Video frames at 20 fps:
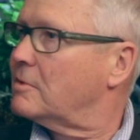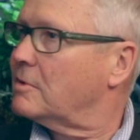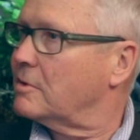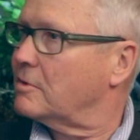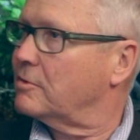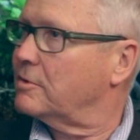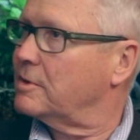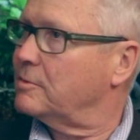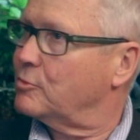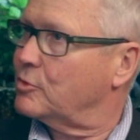
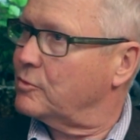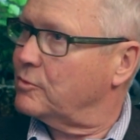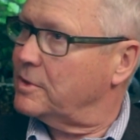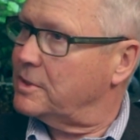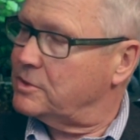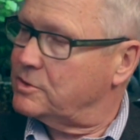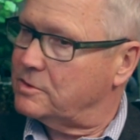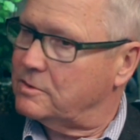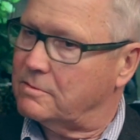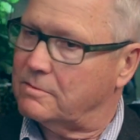our
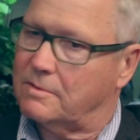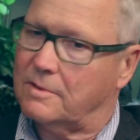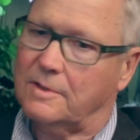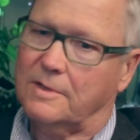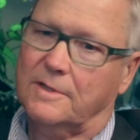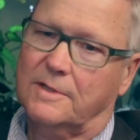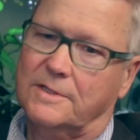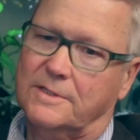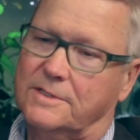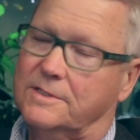immigration
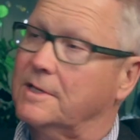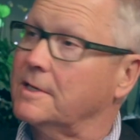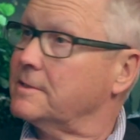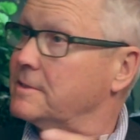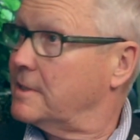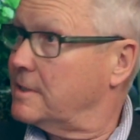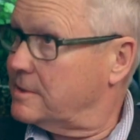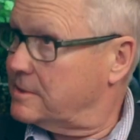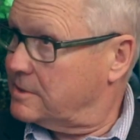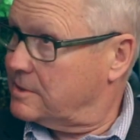
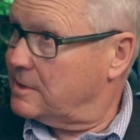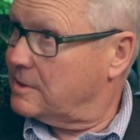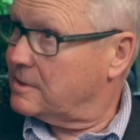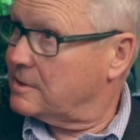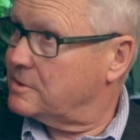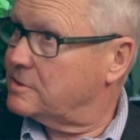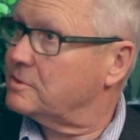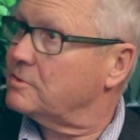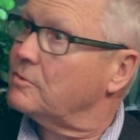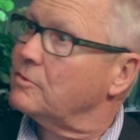
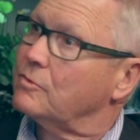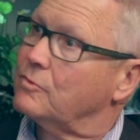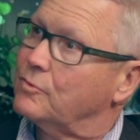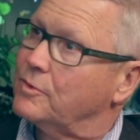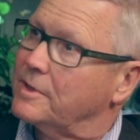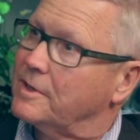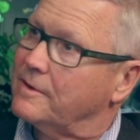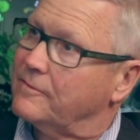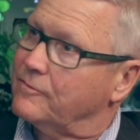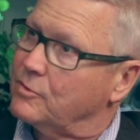statistics or
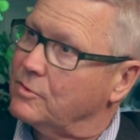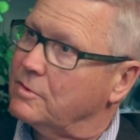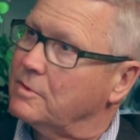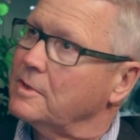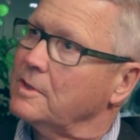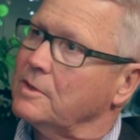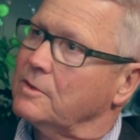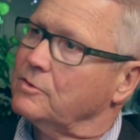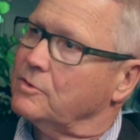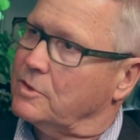whatever?
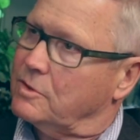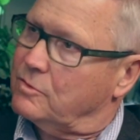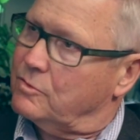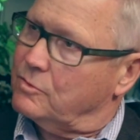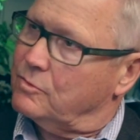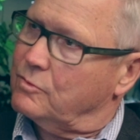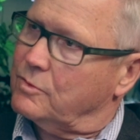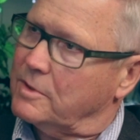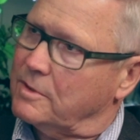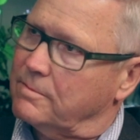Do
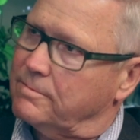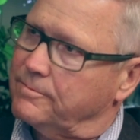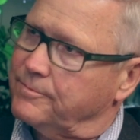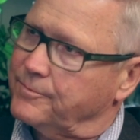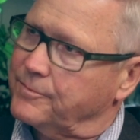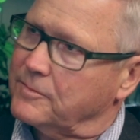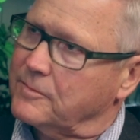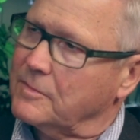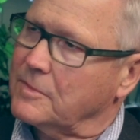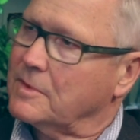
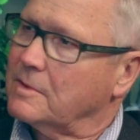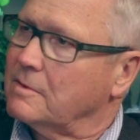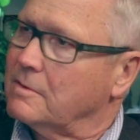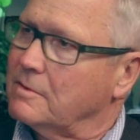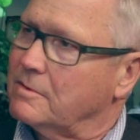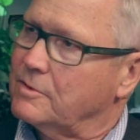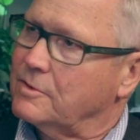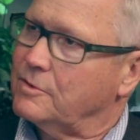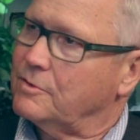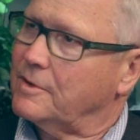
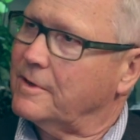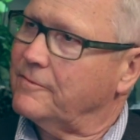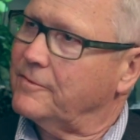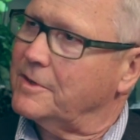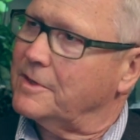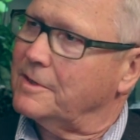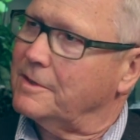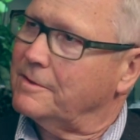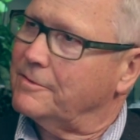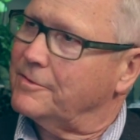you have
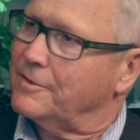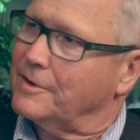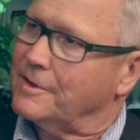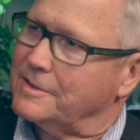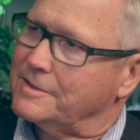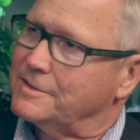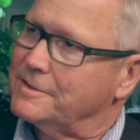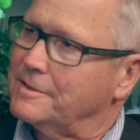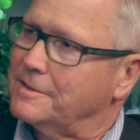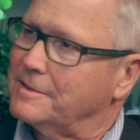any
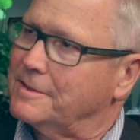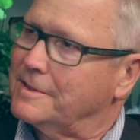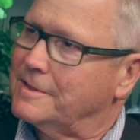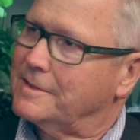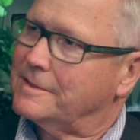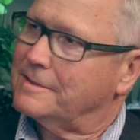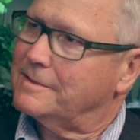thoughts on